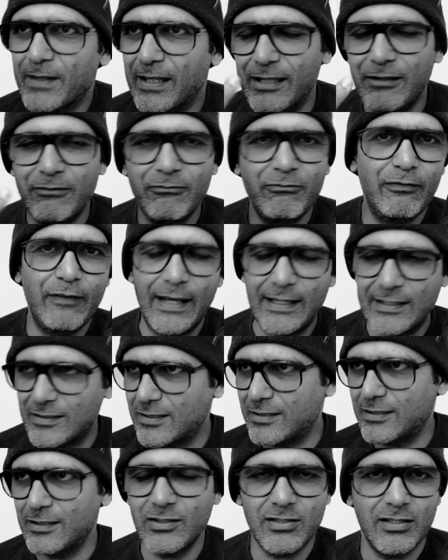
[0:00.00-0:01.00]

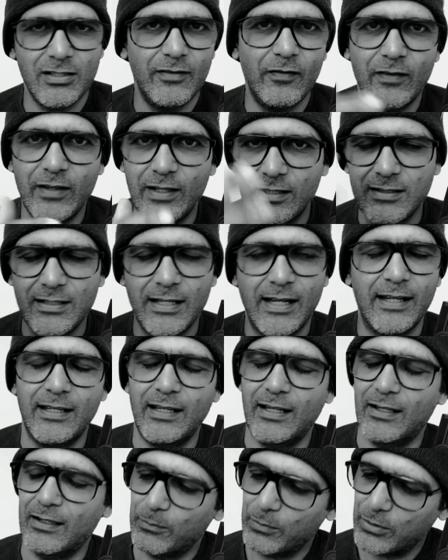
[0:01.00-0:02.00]
investors and this, that, and
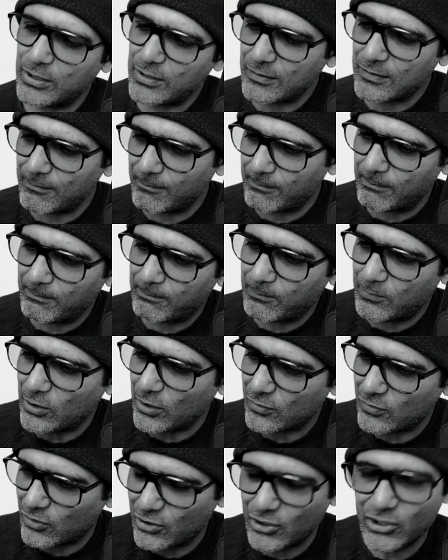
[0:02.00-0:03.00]
the other, which is
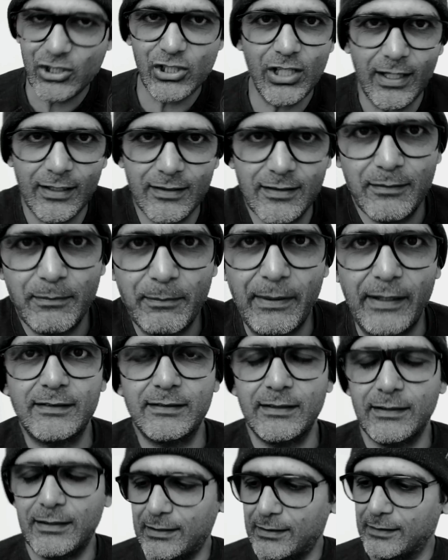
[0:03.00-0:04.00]
just shit,
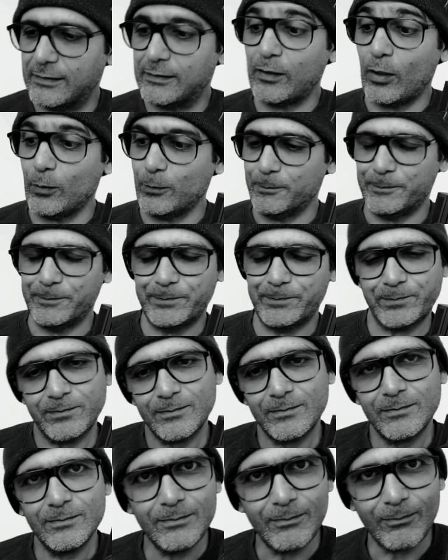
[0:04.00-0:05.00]
basically. So
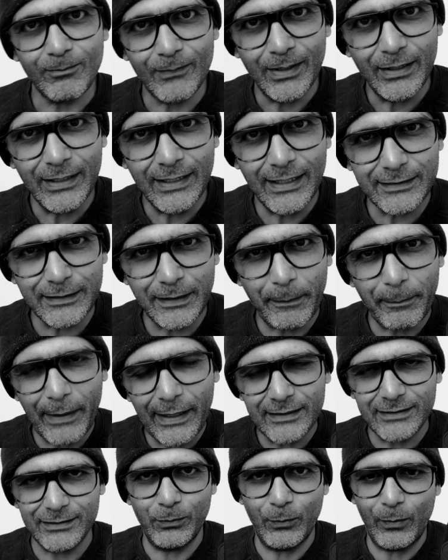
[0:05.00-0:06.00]
let's get
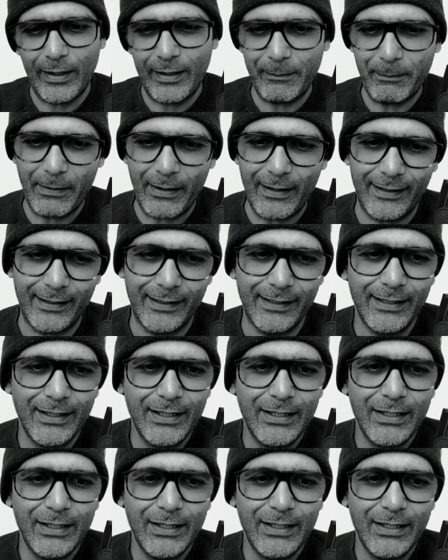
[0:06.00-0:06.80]
back to Whereby.